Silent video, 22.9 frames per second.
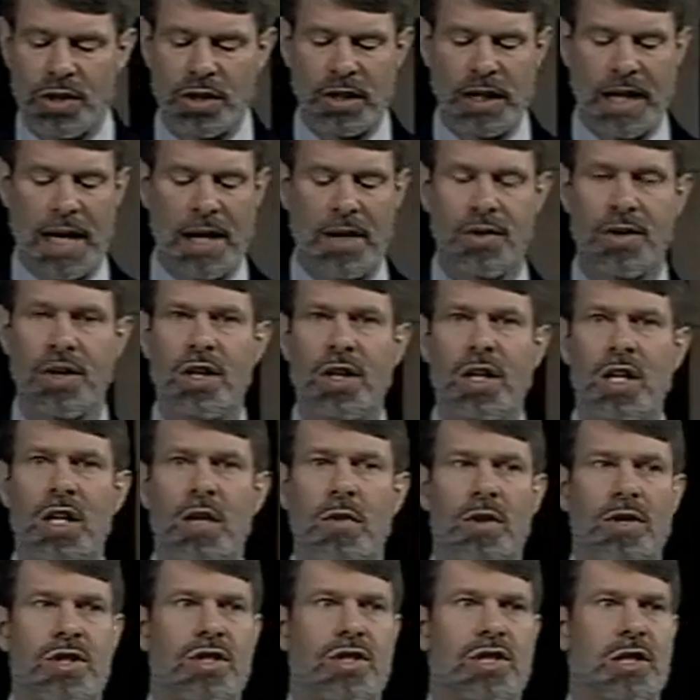cloud,
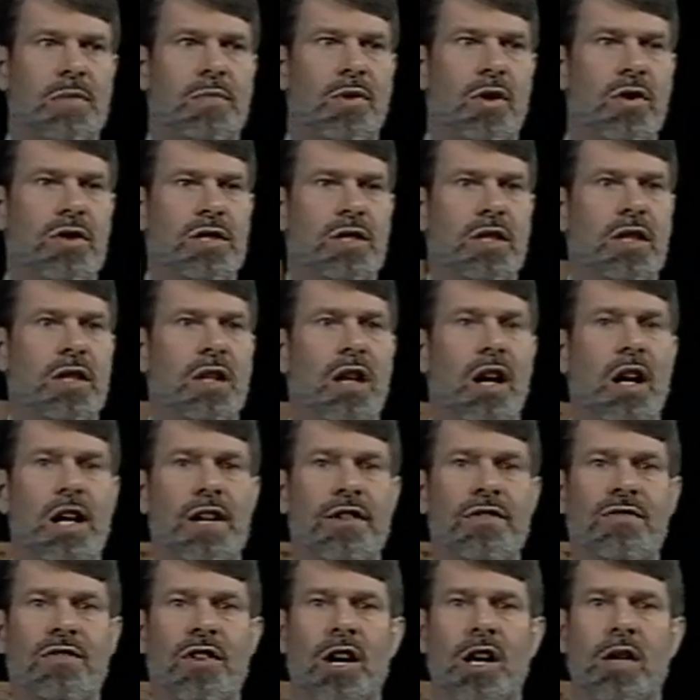which is supposedly
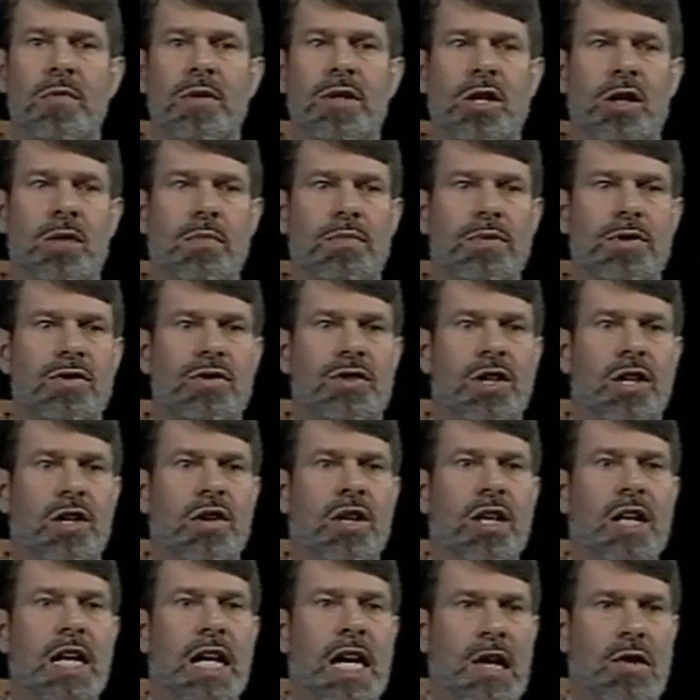lying far beyond Pluto
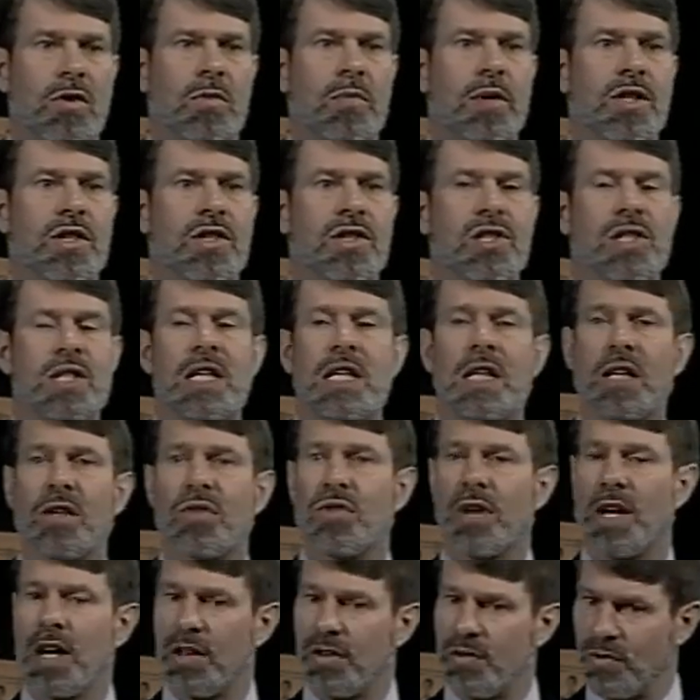and would be the seeding
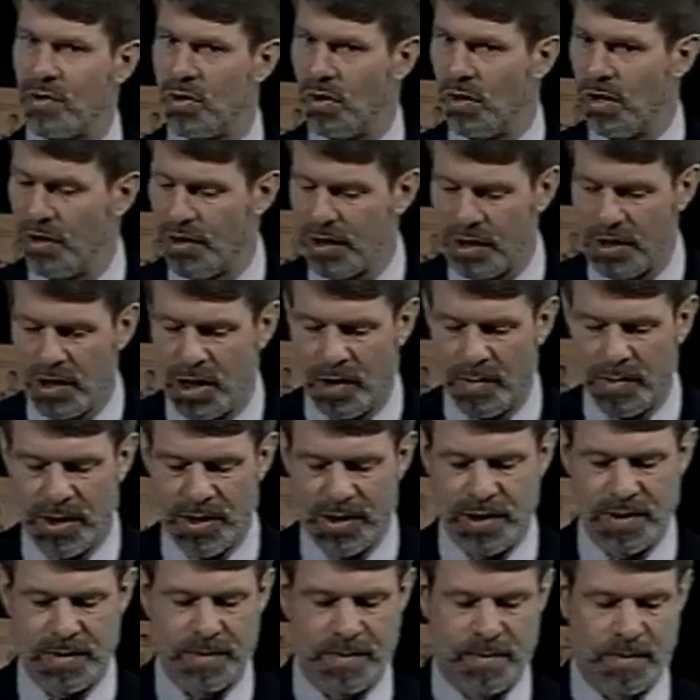ground for all the
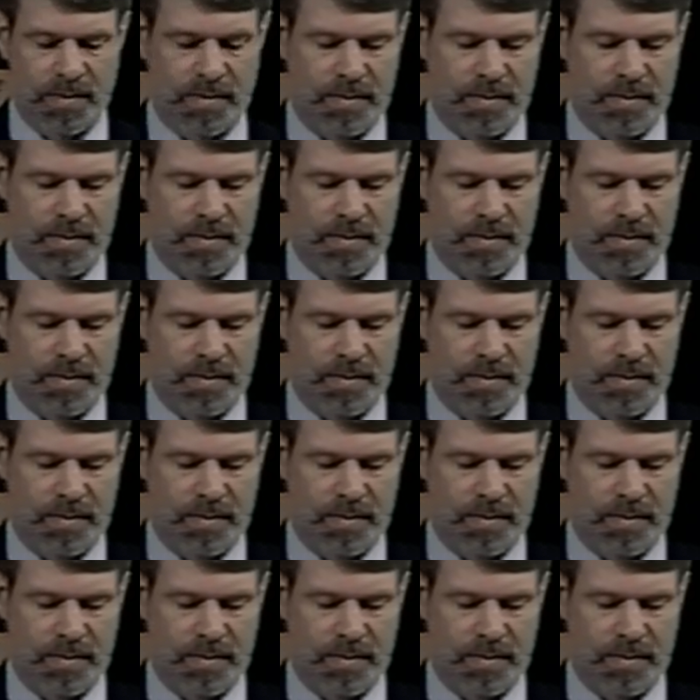comets.